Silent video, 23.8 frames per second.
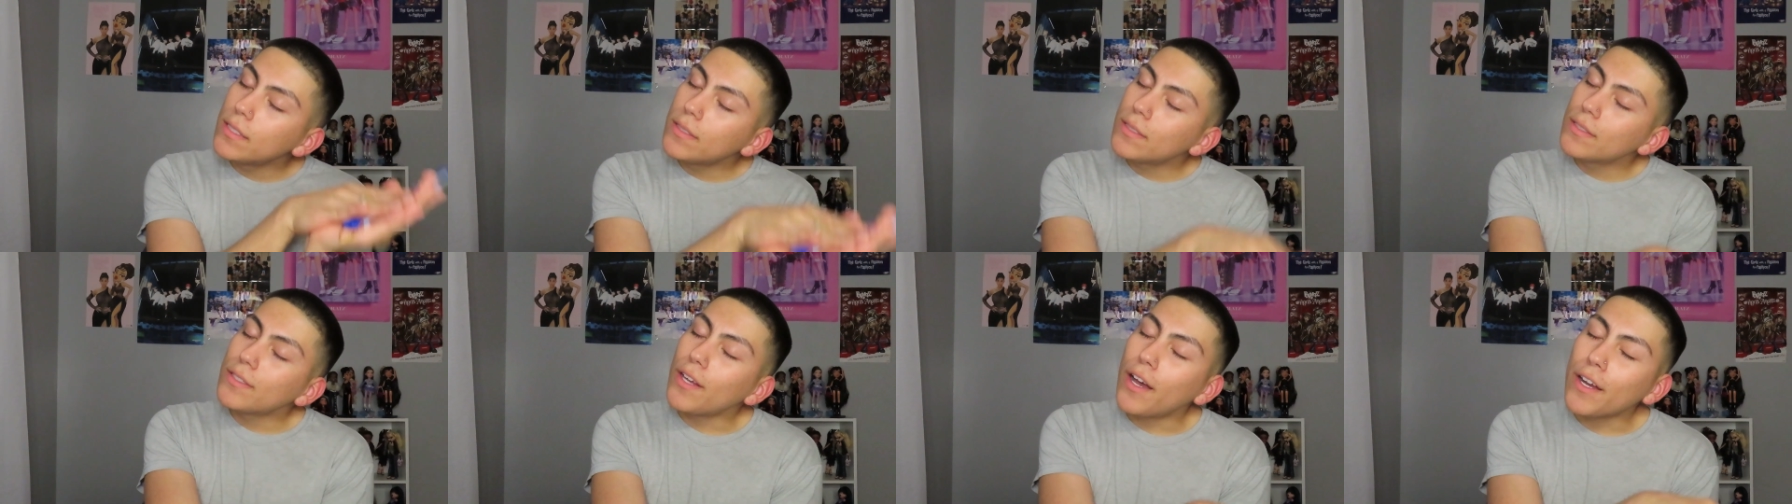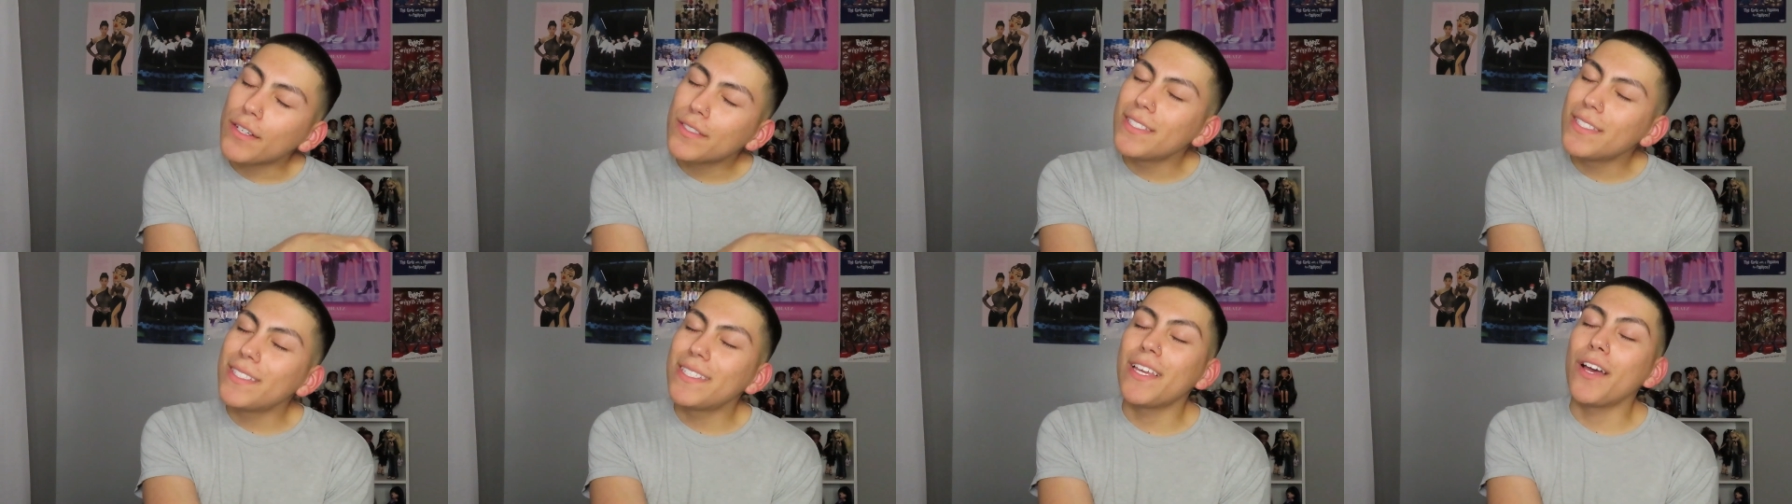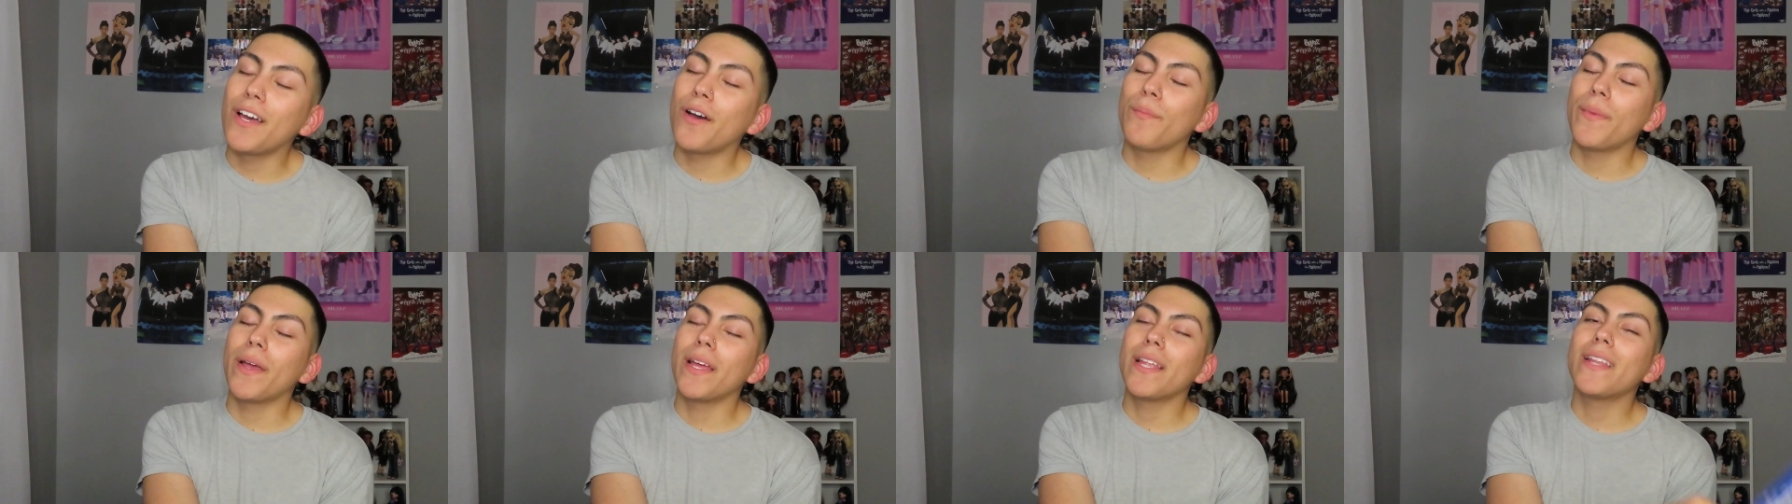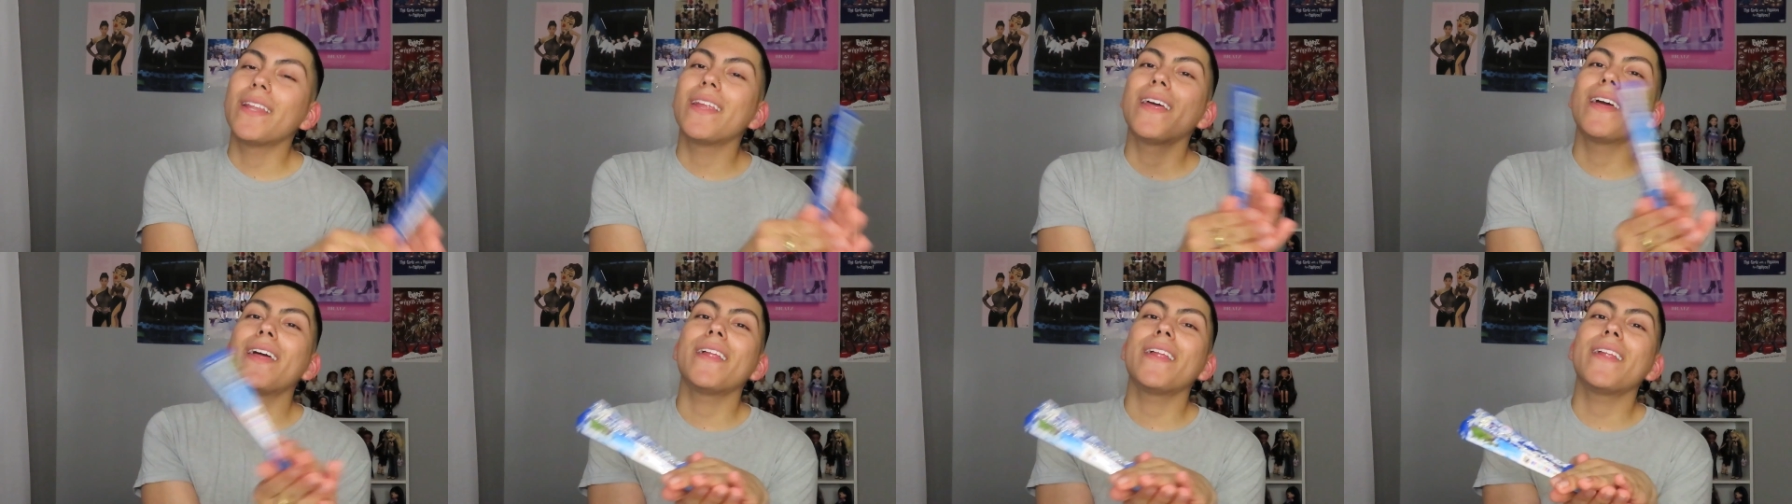Talk to DL
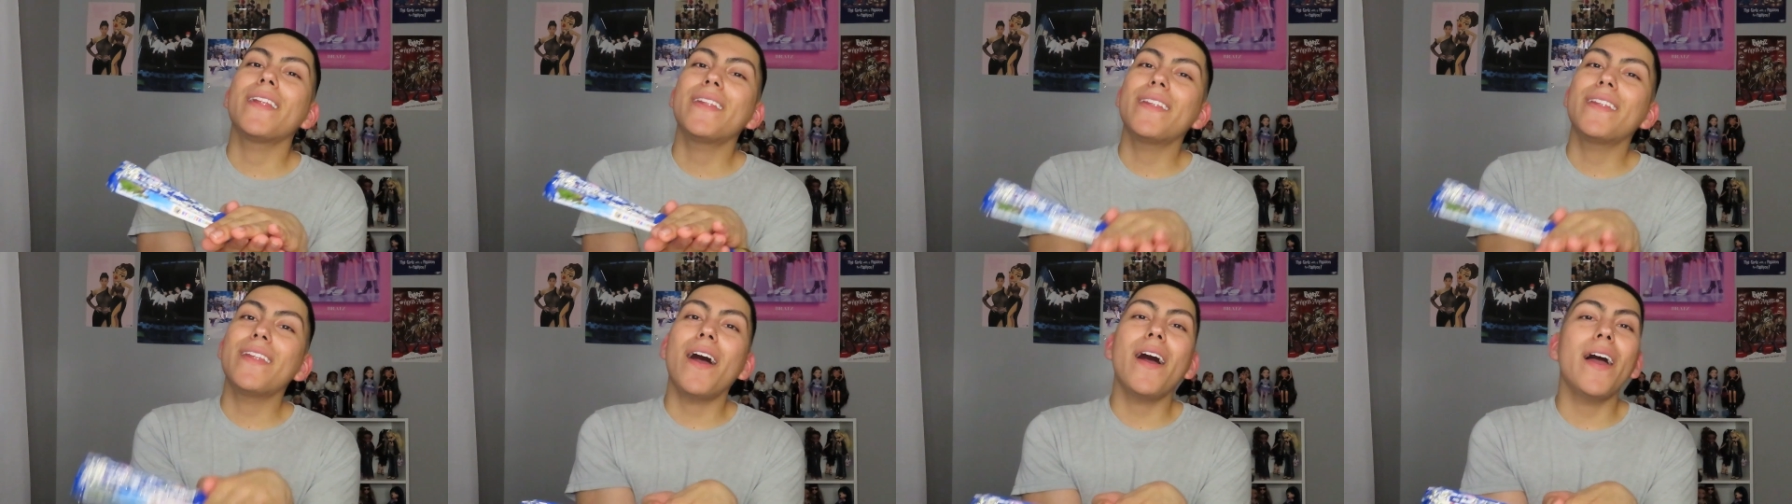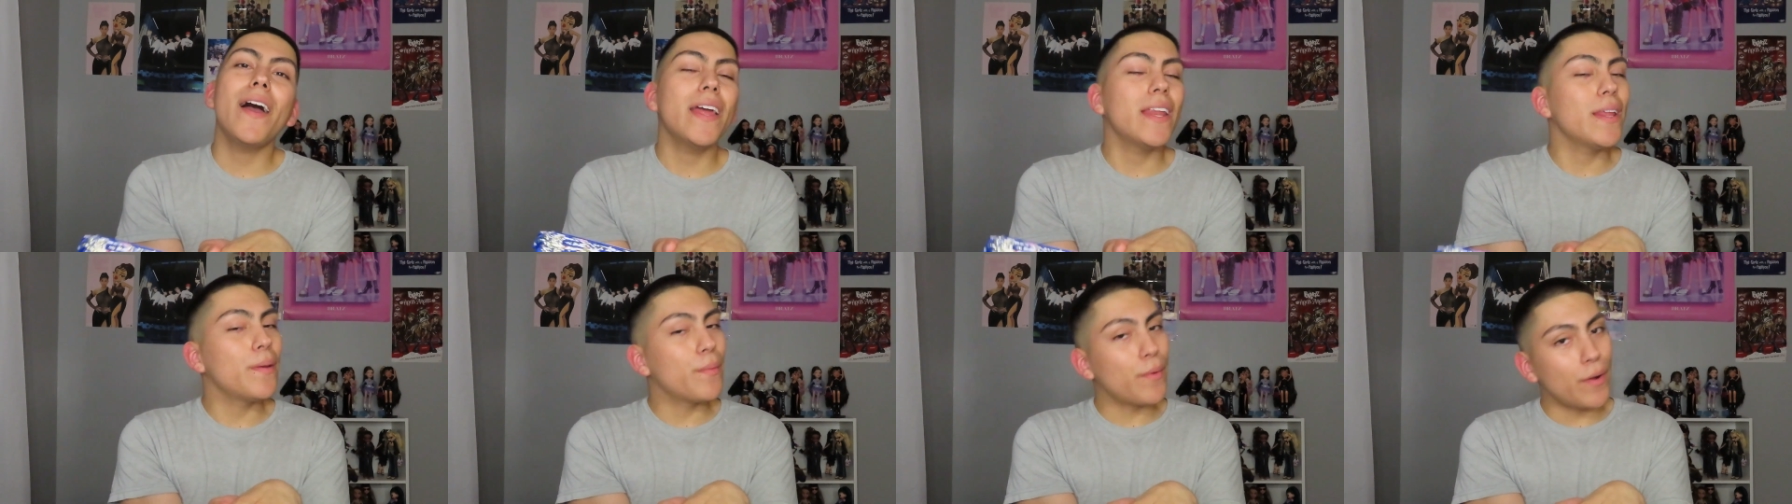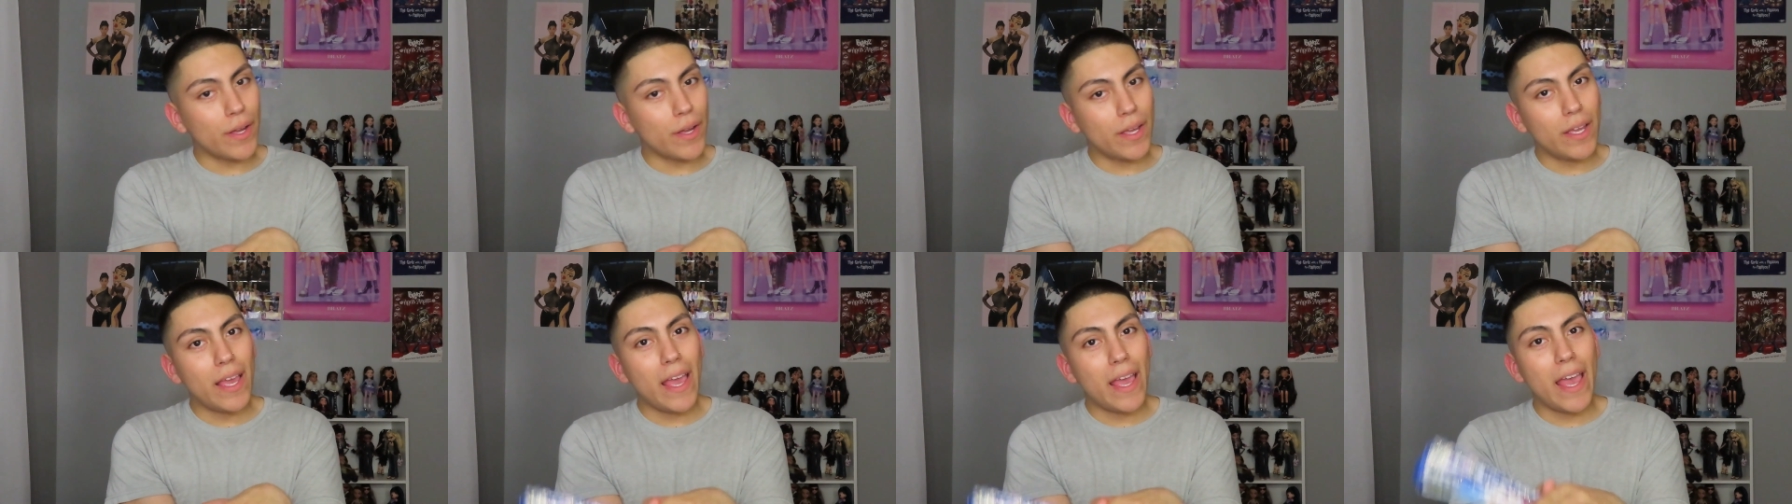men. Not anymore.